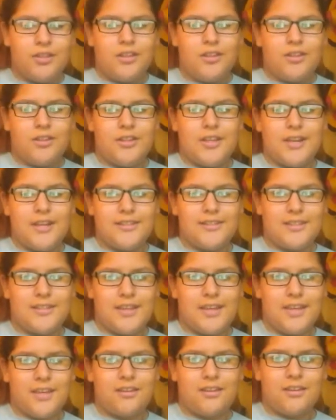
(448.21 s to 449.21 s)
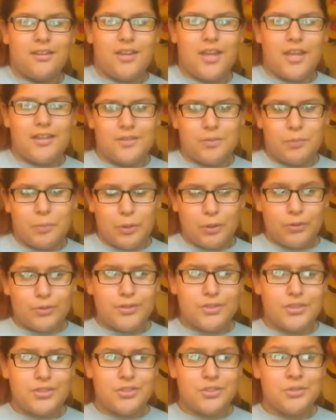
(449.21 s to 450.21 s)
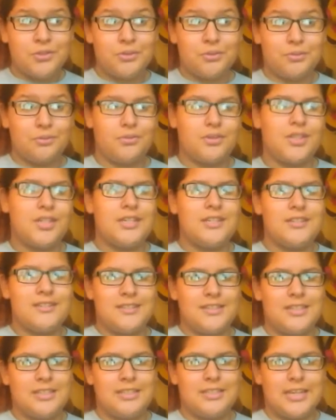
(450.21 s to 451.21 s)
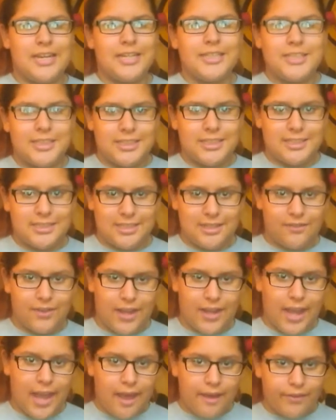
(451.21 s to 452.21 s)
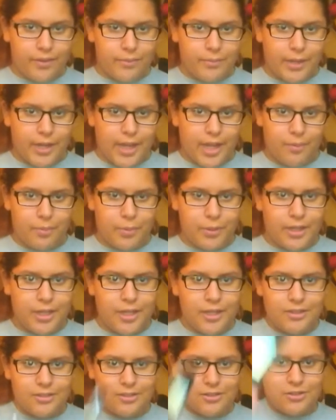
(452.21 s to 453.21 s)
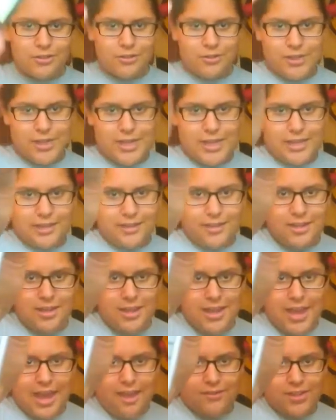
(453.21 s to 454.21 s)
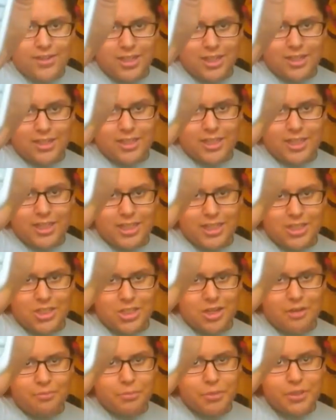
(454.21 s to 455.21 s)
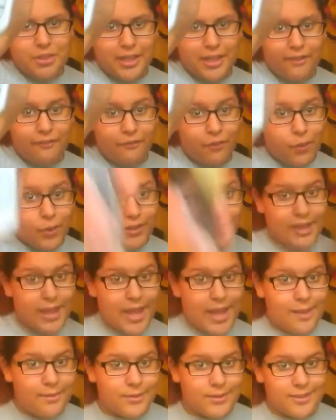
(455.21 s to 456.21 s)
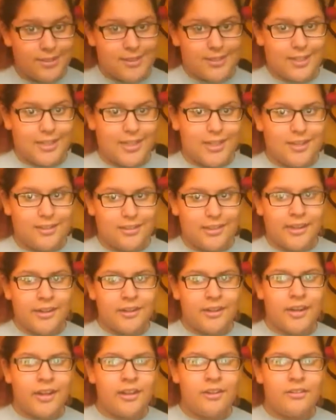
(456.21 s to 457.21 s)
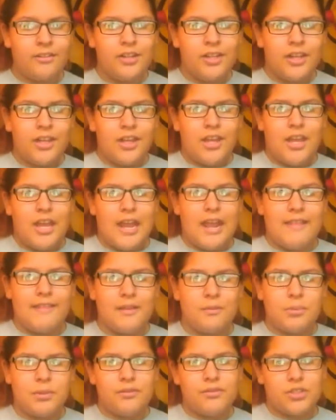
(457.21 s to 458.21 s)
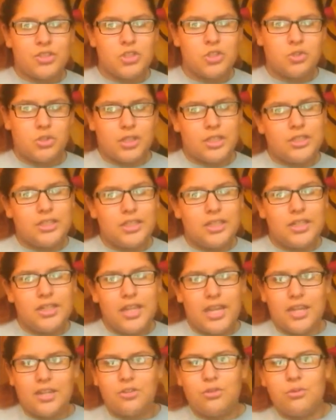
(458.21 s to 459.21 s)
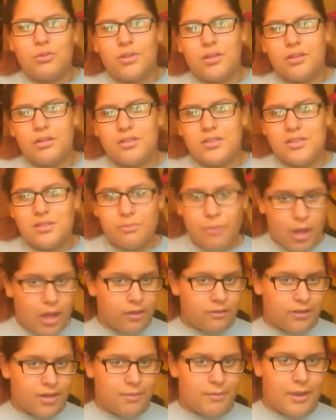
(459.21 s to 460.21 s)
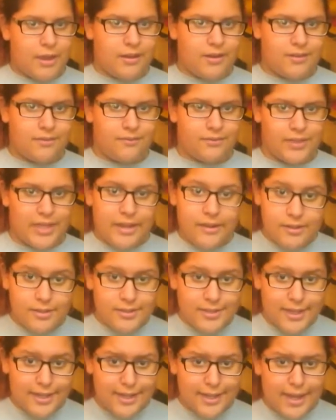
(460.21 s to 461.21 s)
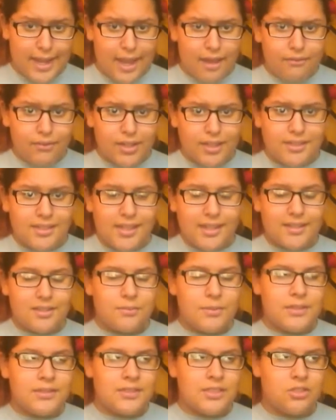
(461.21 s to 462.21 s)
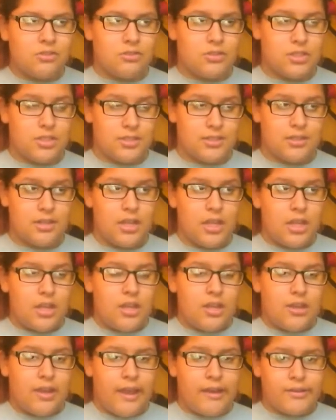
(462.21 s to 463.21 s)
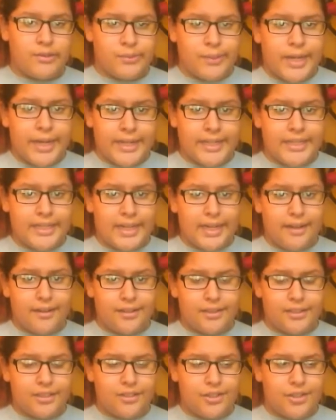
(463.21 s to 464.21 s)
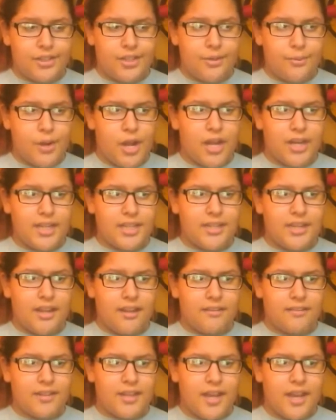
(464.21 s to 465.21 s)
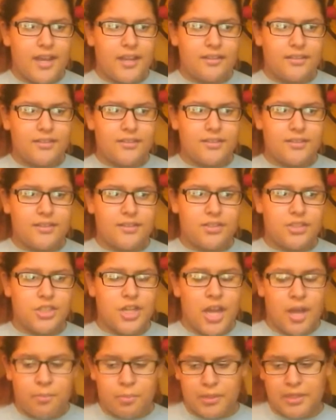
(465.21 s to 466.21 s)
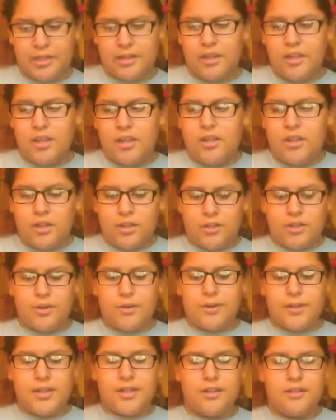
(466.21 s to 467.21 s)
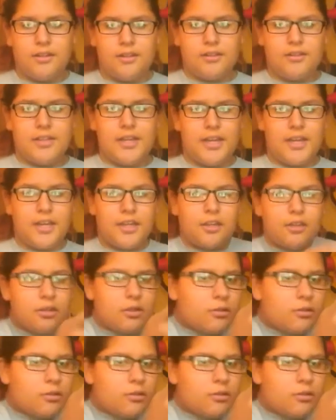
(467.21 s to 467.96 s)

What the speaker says: that is like, as opposed to the easy texting stuff I have on my iPod, to like having to click each number like 4 times to get a letter out and then be restricted like to a smaller amount of letters I can have in a text message. It was just, I was literally walking down the aisles shopping, going like,